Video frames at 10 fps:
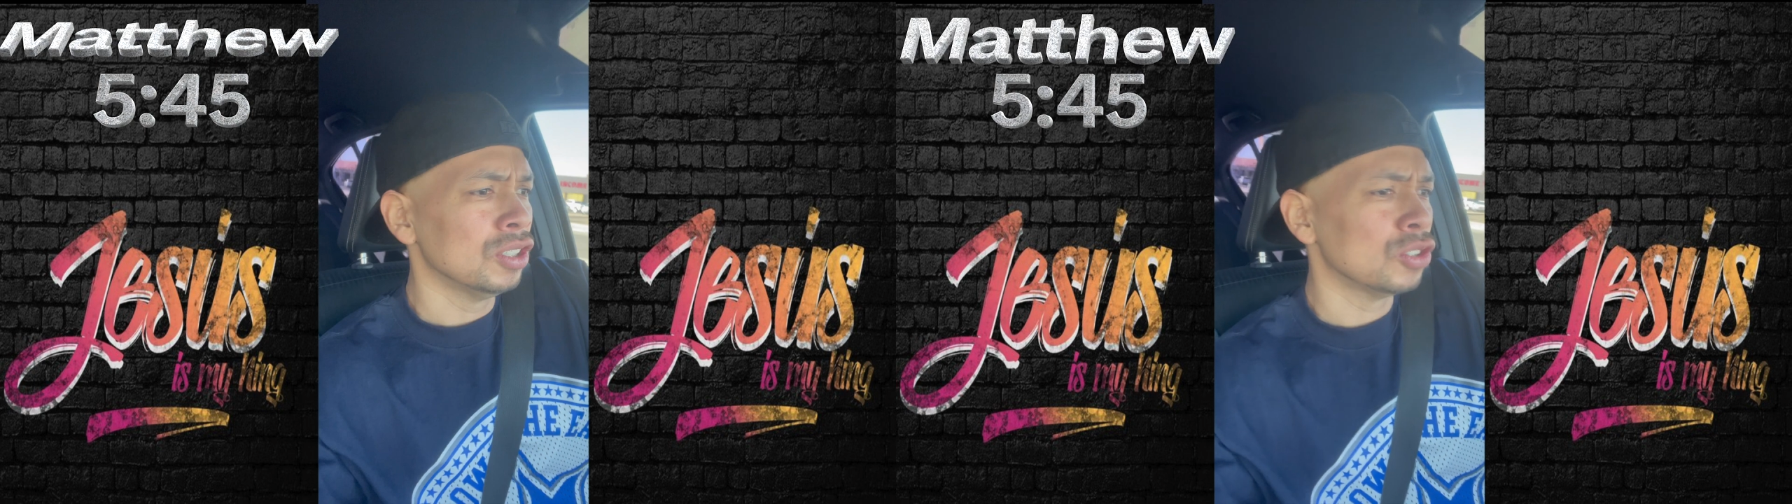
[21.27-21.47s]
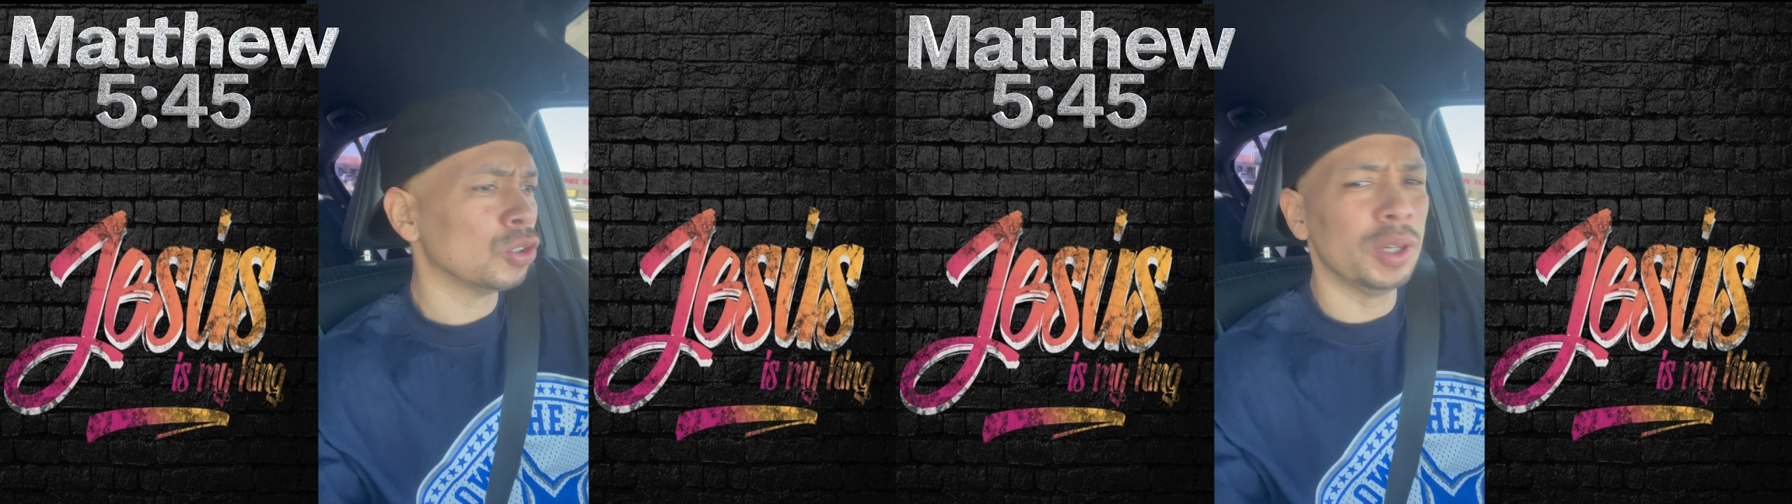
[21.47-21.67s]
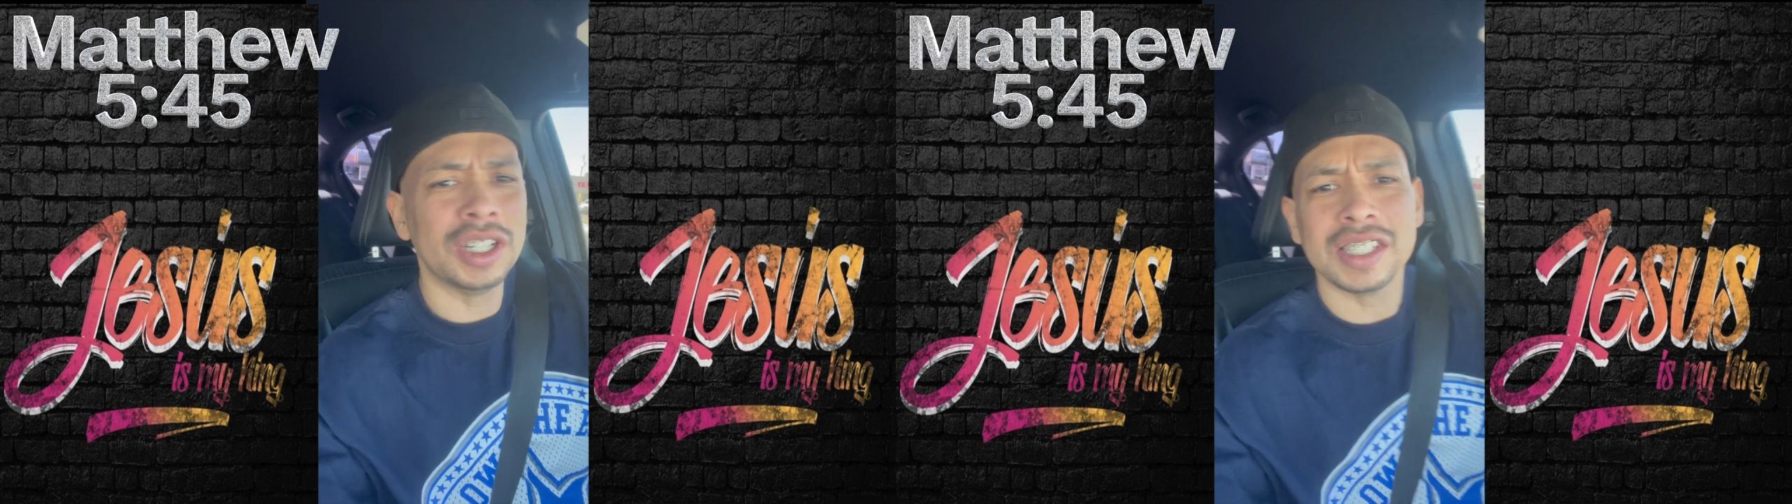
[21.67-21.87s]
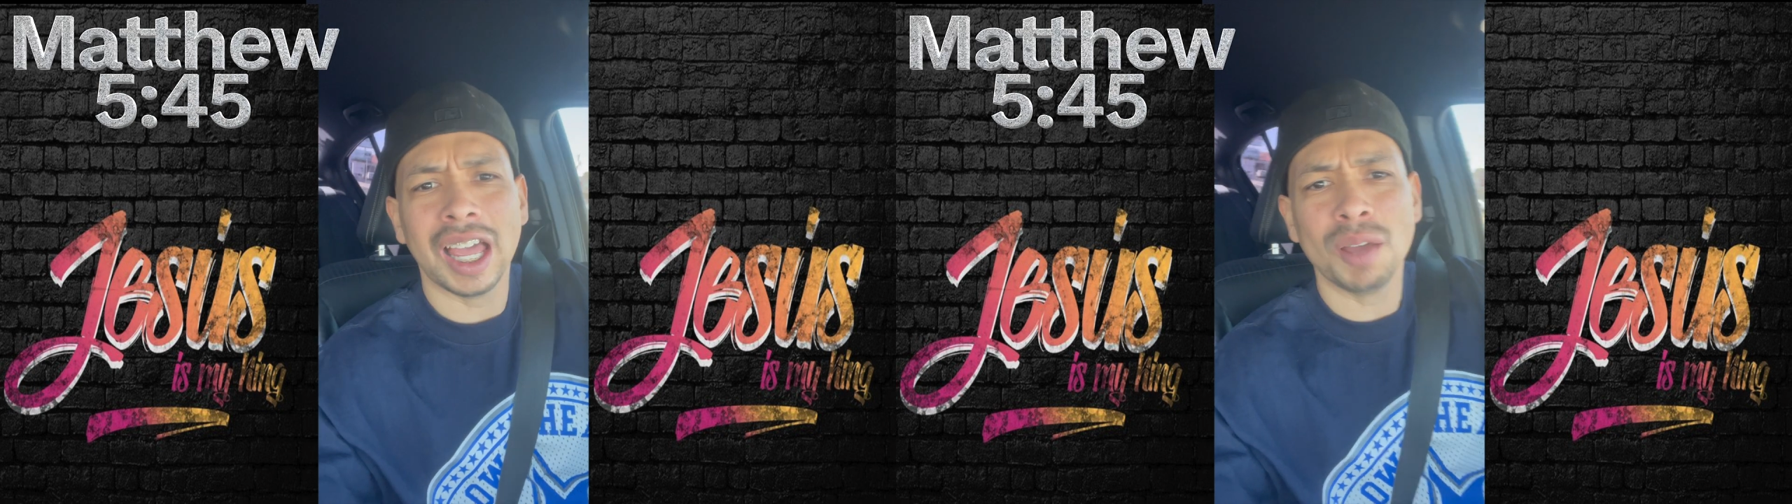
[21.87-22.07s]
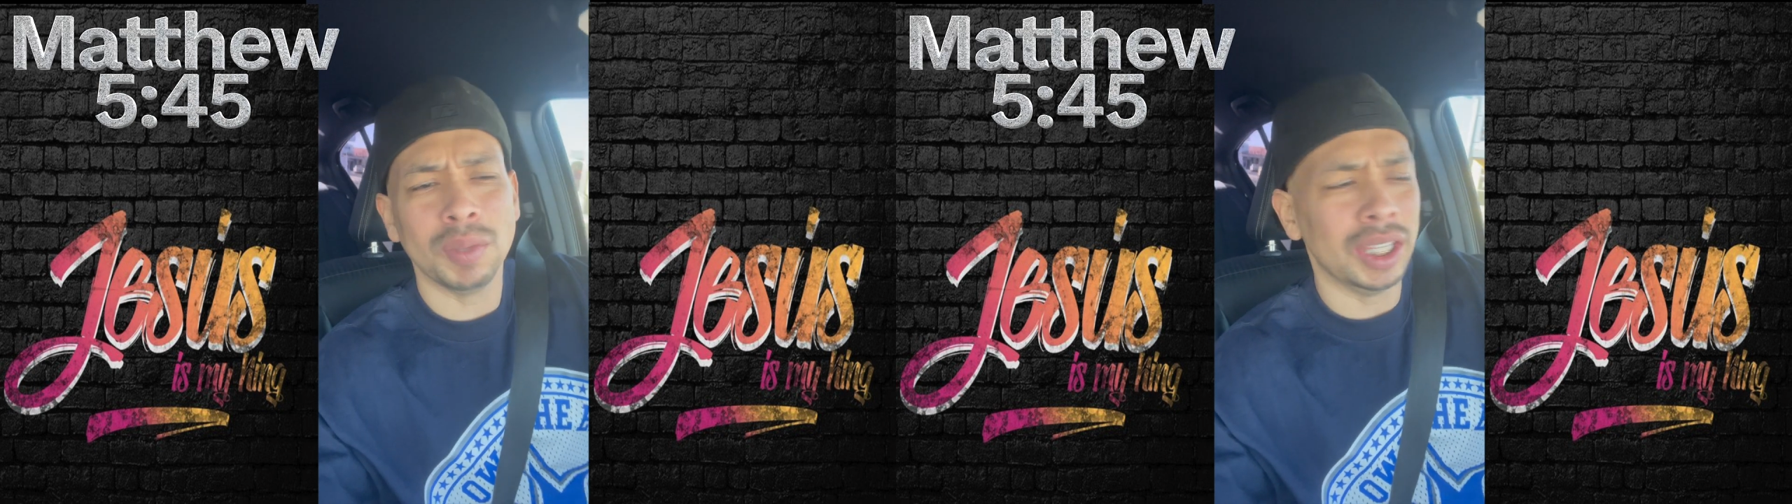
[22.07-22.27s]
So what does
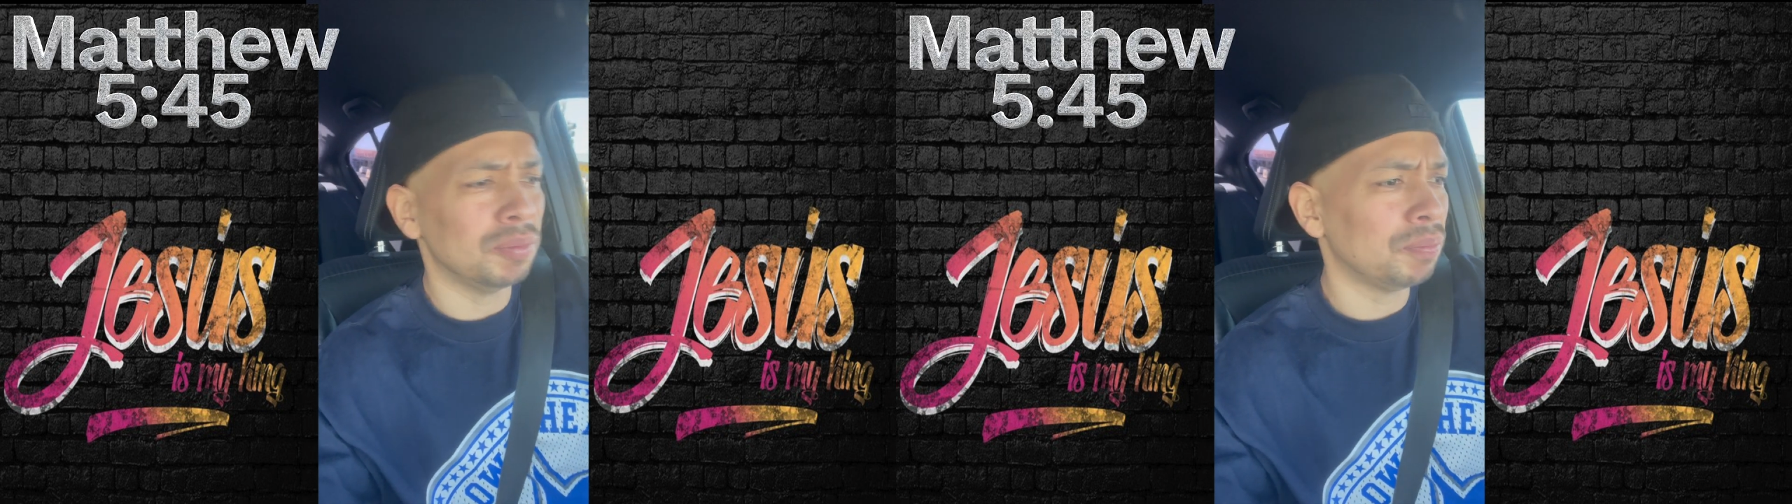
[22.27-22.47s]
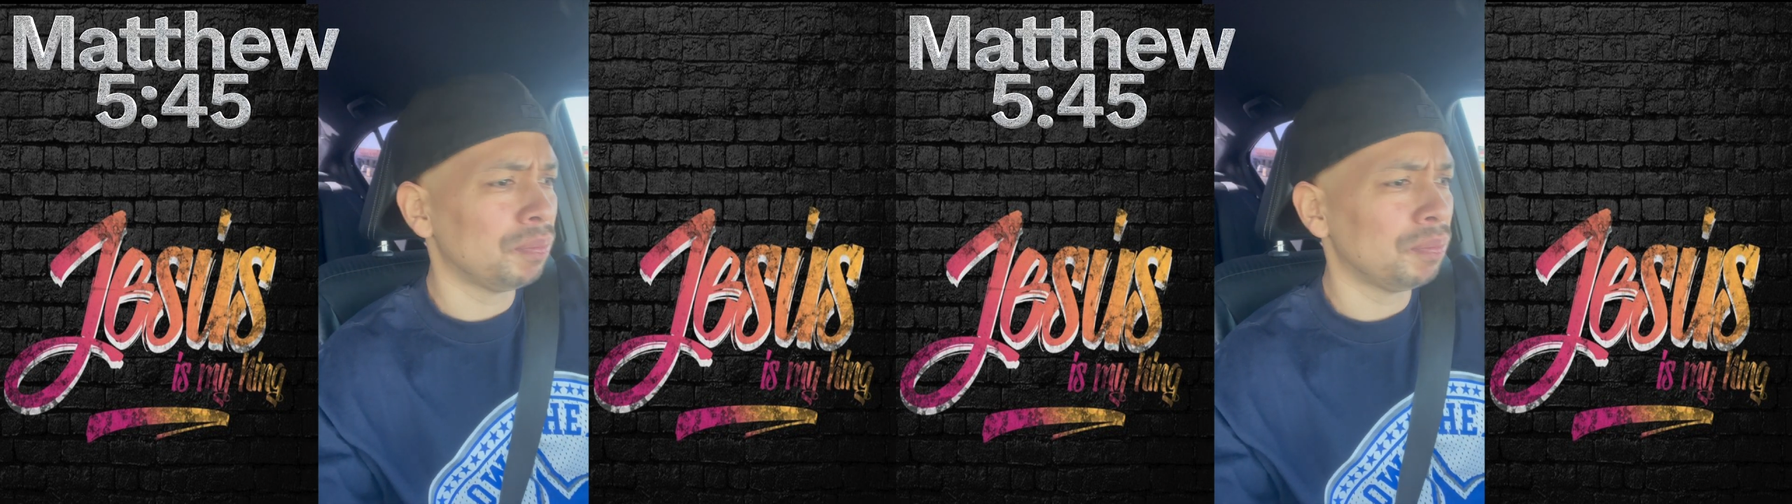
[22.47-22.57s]
that mean?